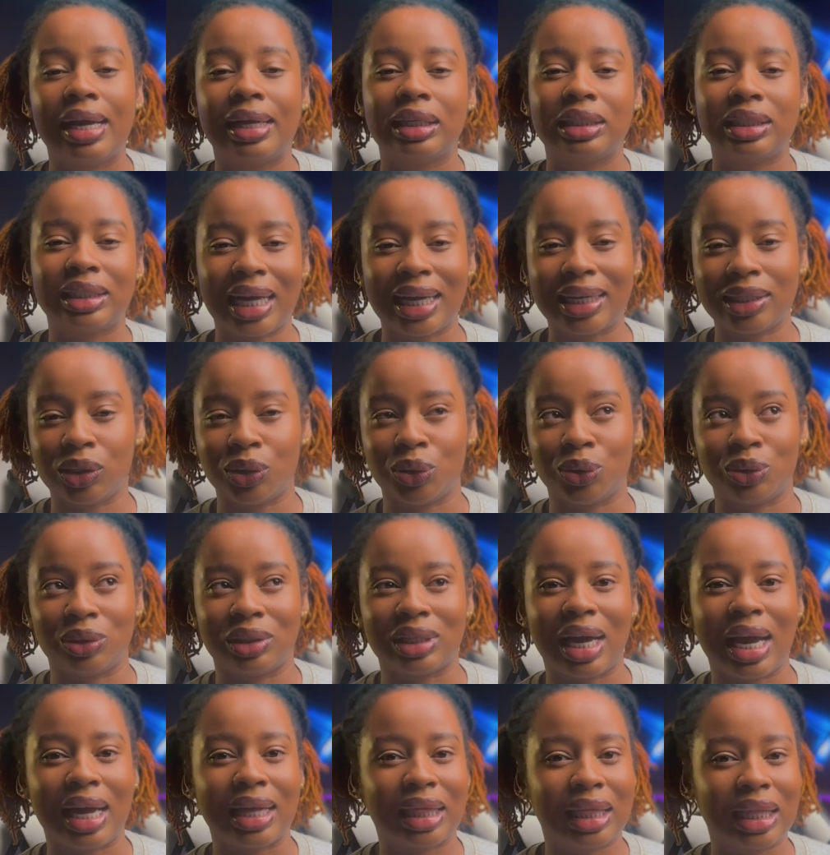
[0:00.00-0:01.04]
Side note,
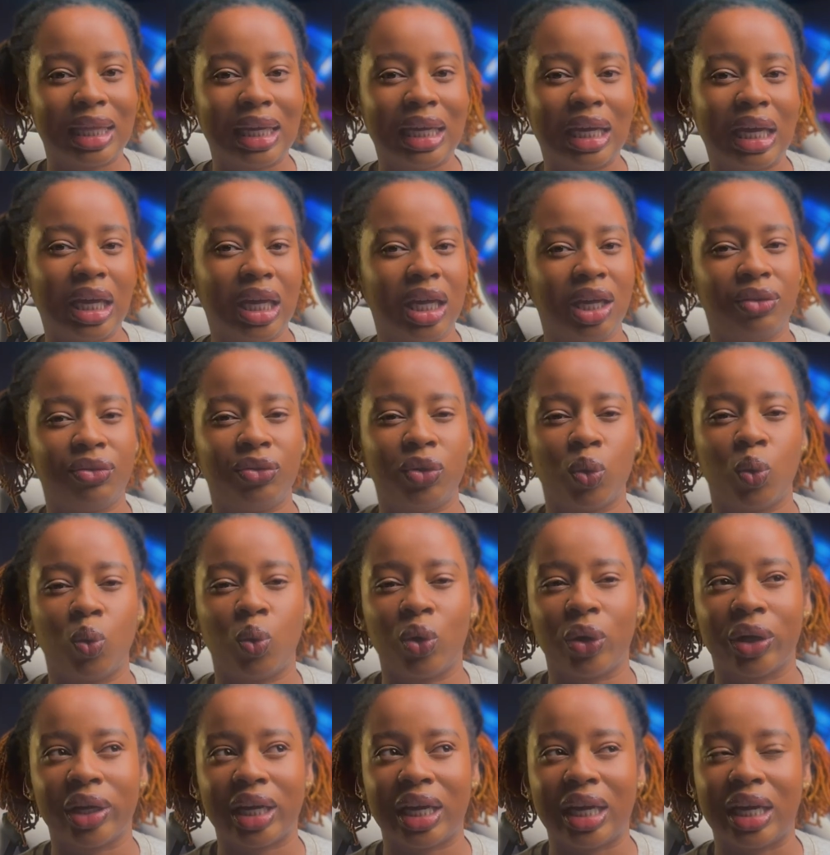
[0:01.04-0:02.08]
I think if you
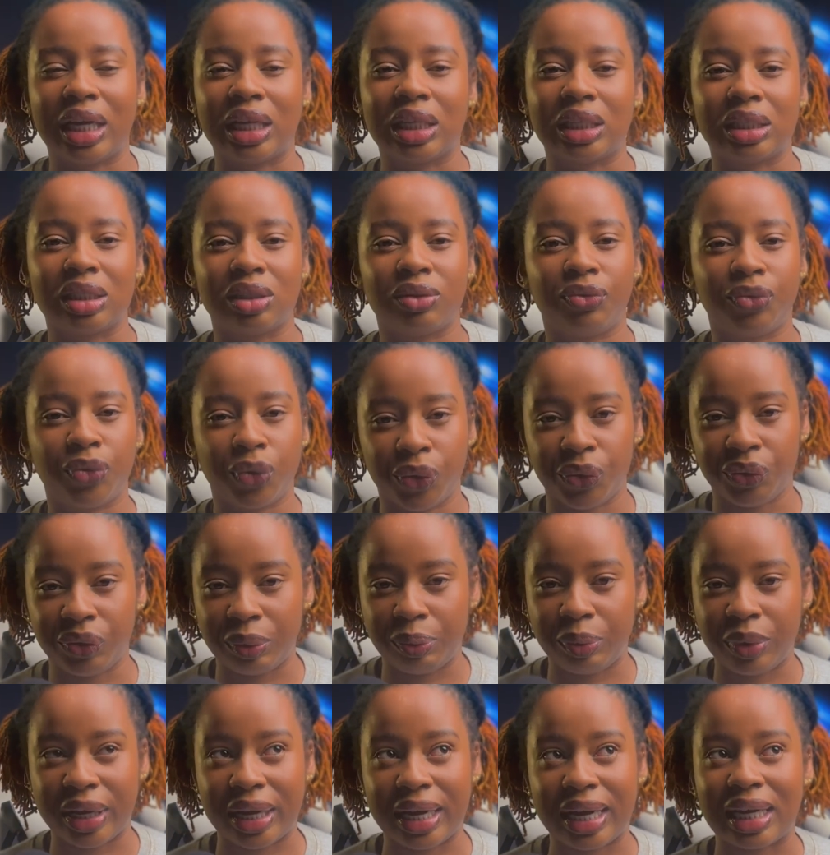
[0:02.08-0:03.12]
work in phone
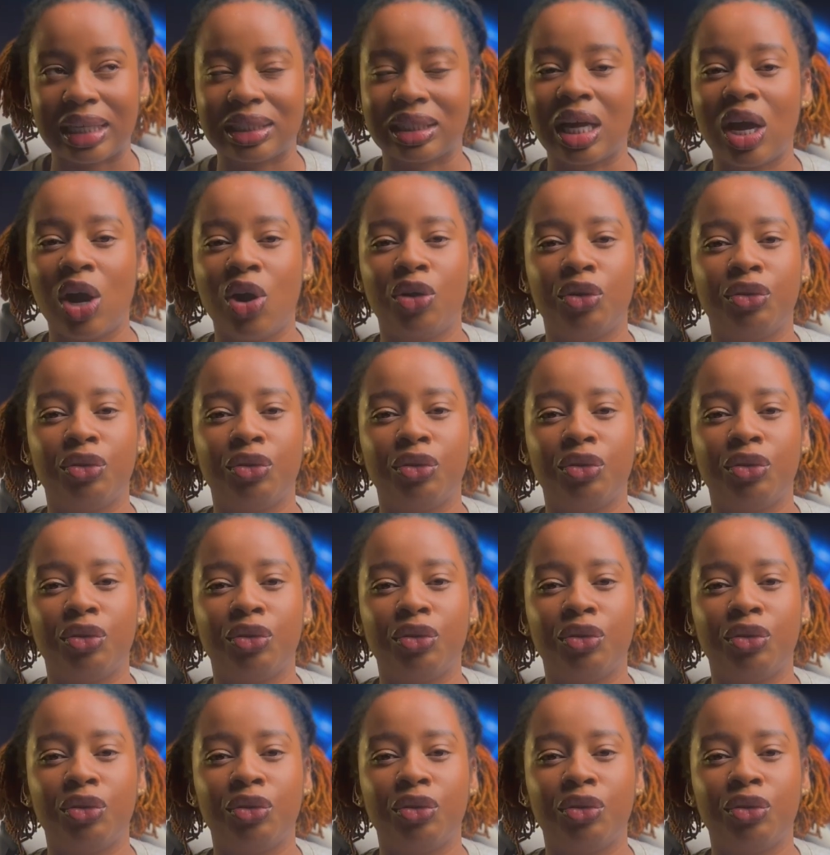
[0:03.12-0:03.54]
repairs,